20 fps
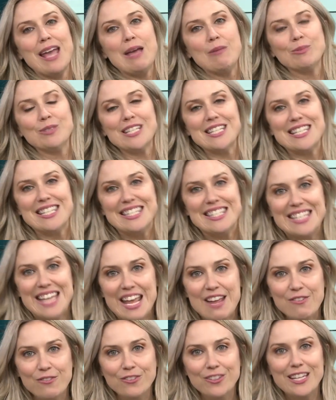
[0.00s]
to be able to
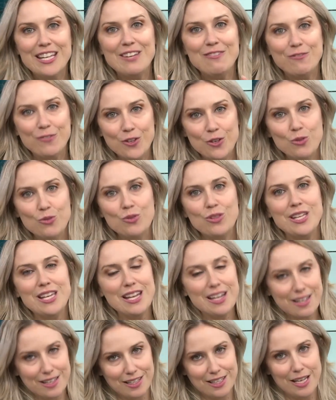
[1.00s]
safely view
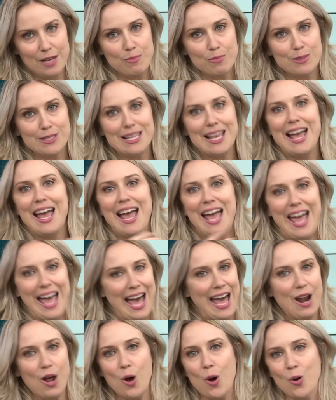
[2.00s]
the eclipse
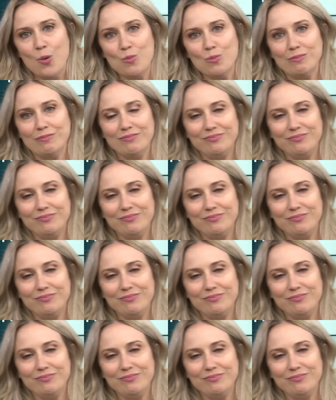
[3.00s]
at home.